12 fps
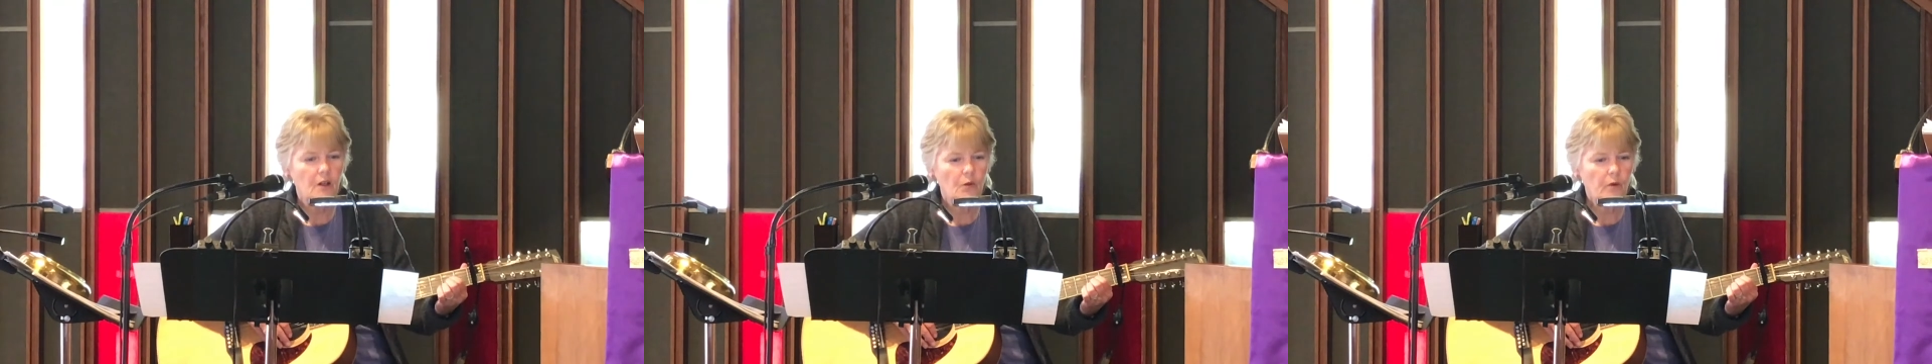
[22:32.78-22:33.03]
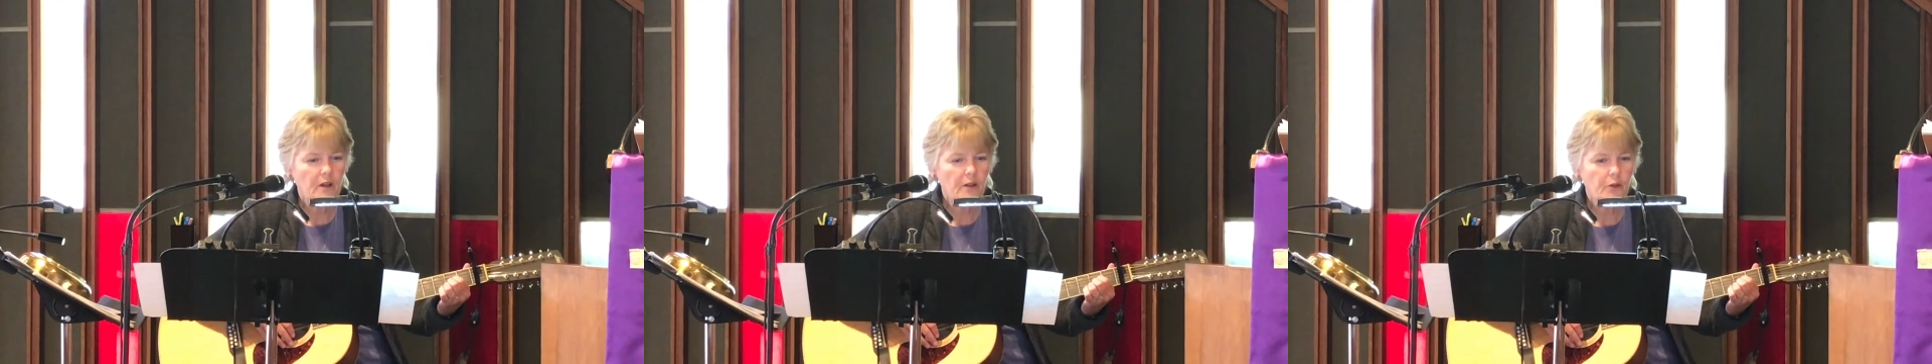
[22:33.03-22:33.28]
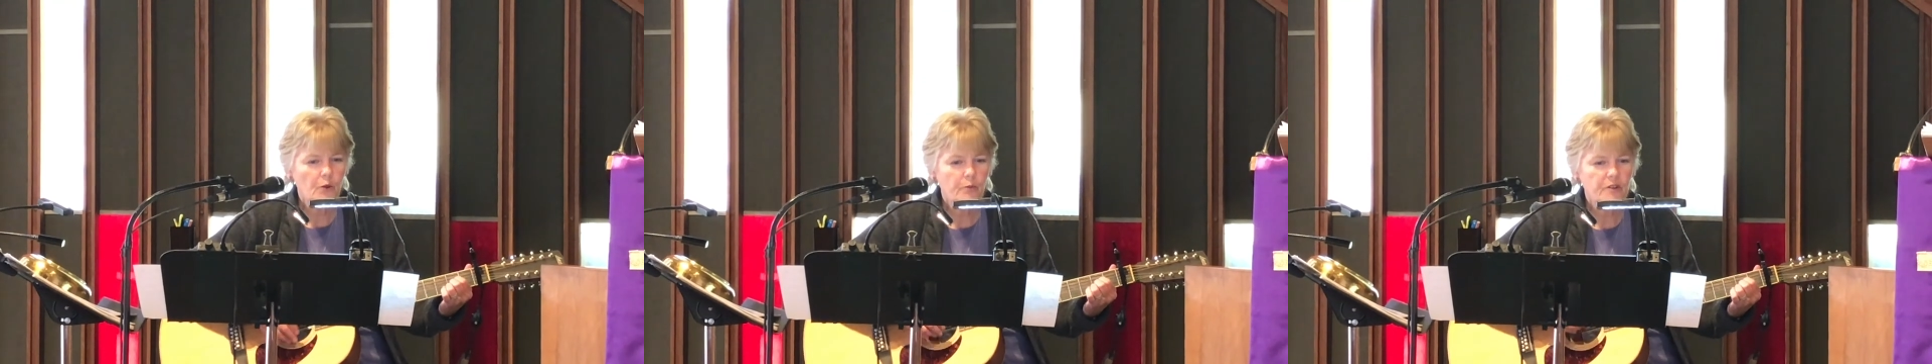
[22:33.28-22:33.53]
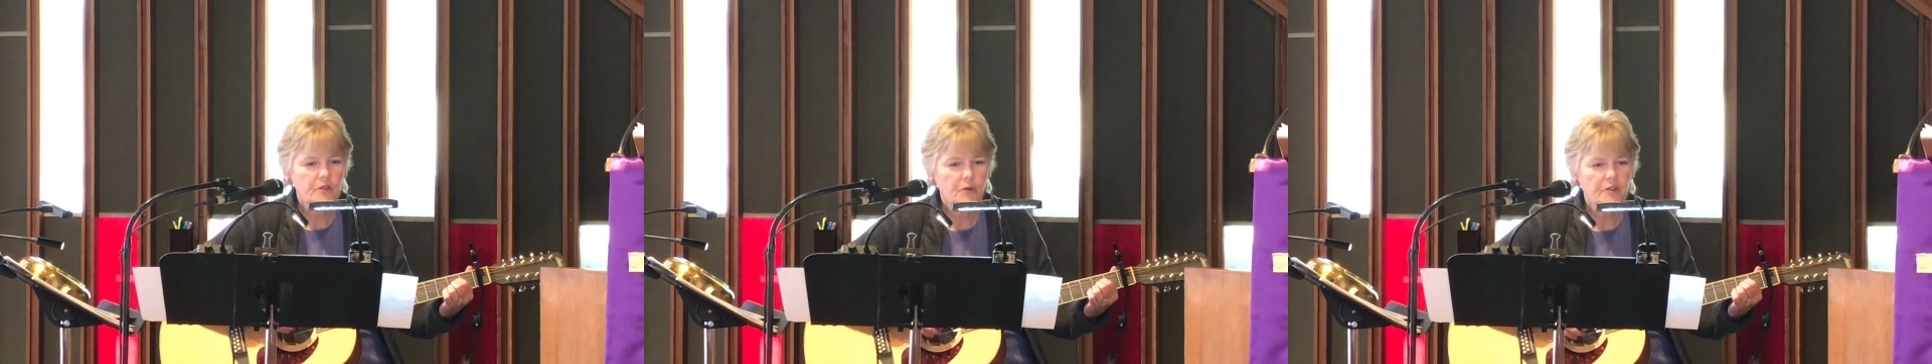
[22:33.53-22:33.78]
Well, I thought we
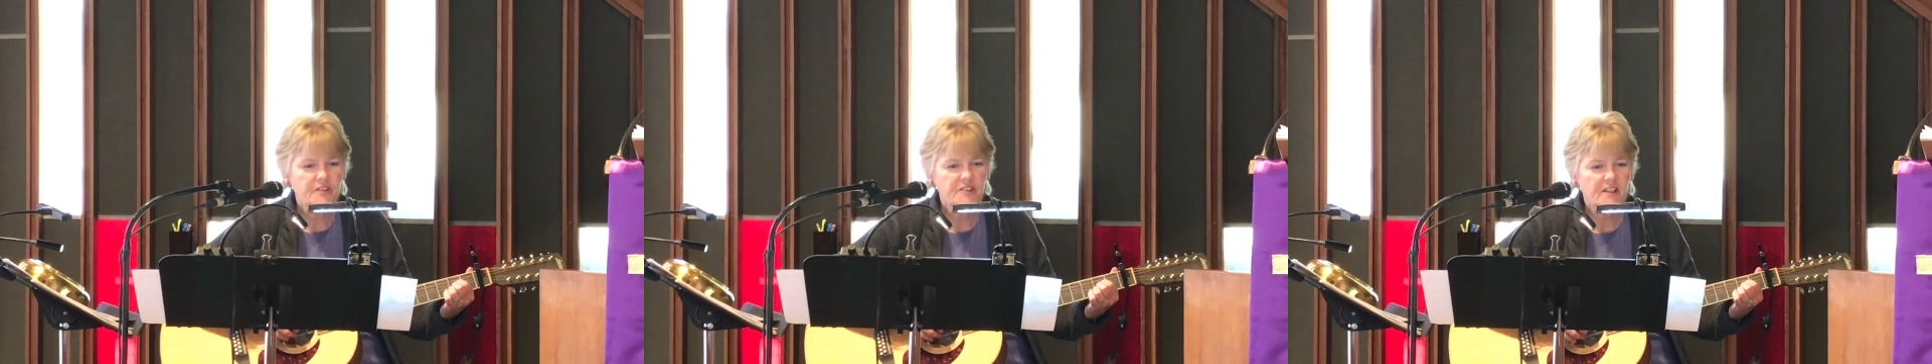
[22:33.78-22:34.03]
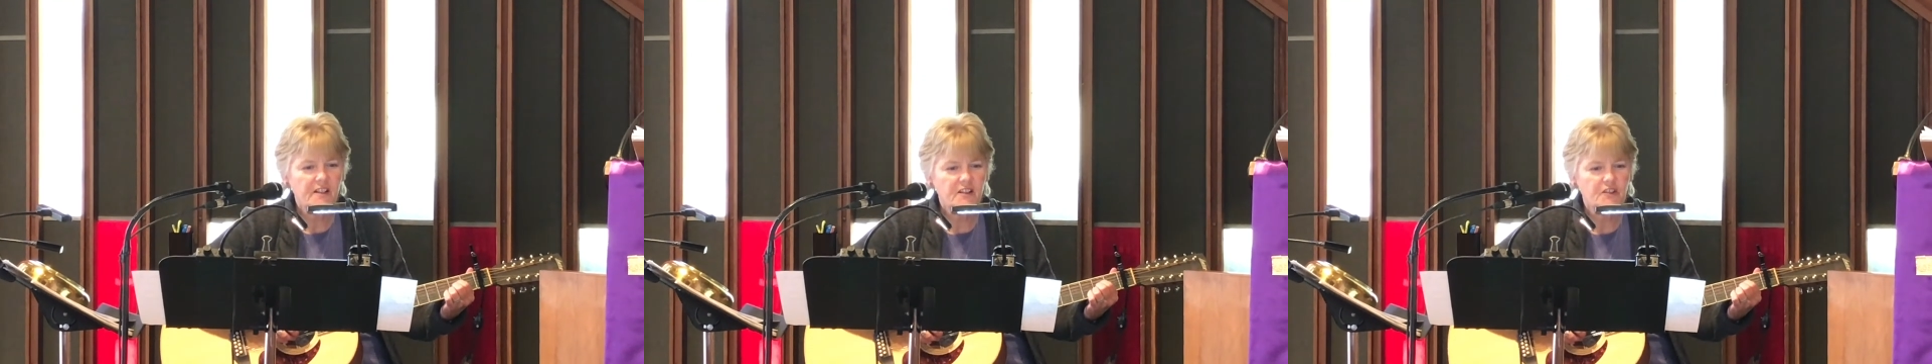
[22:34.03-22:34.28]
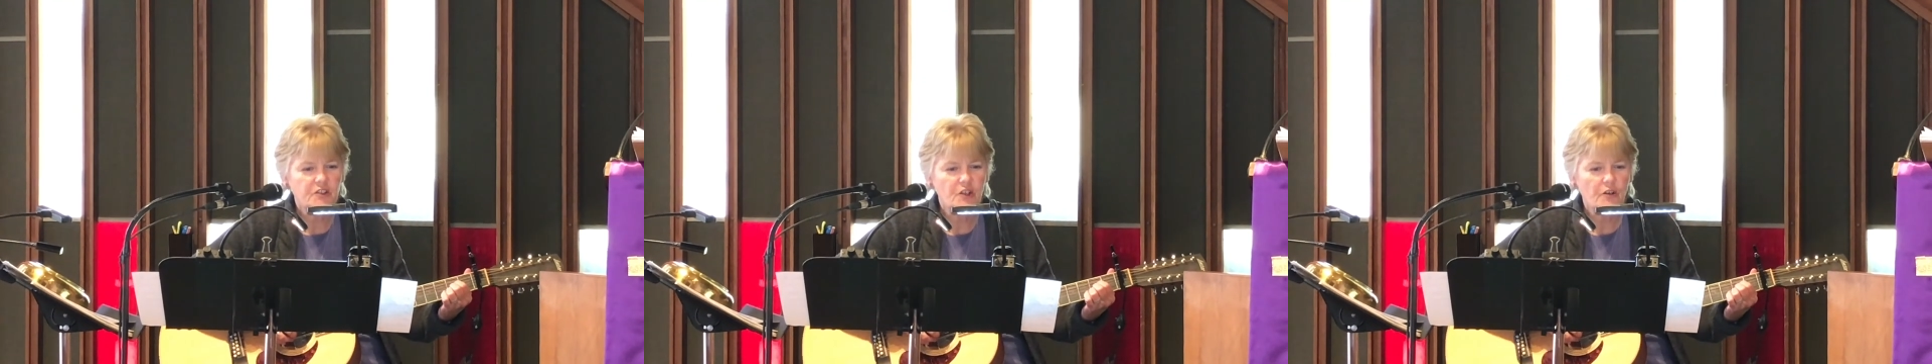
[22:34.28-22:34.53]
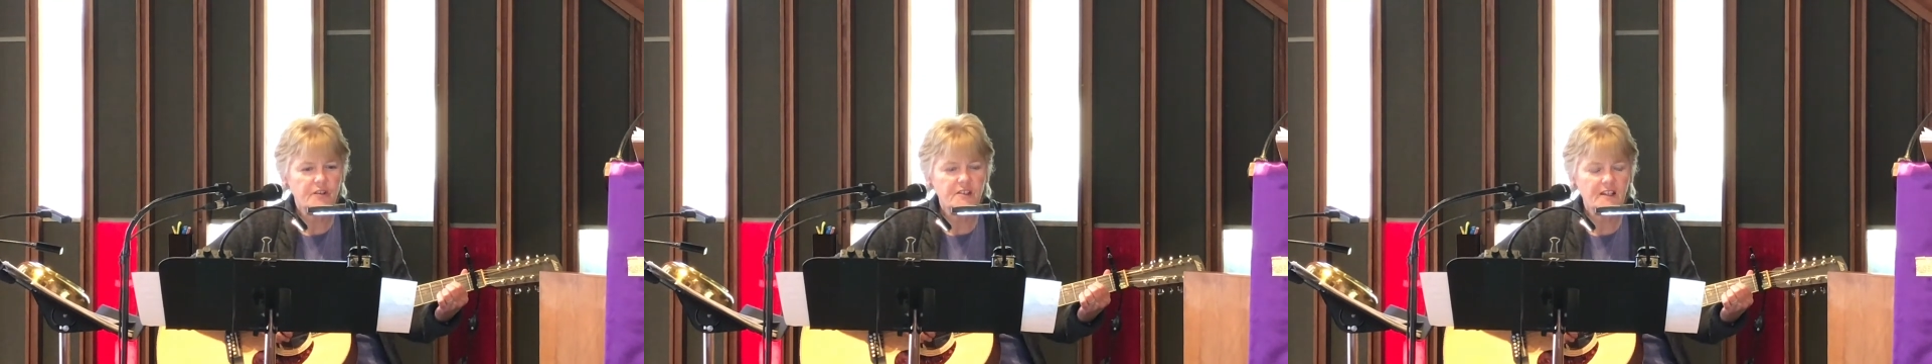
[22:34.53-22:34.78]
could sing this
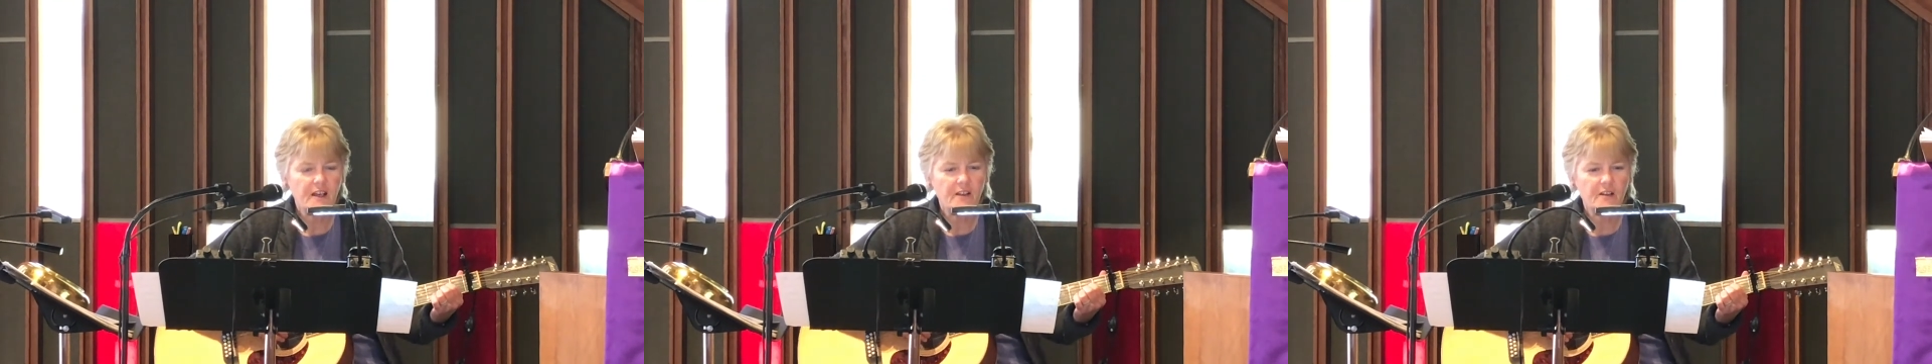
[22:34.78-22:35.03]
song together.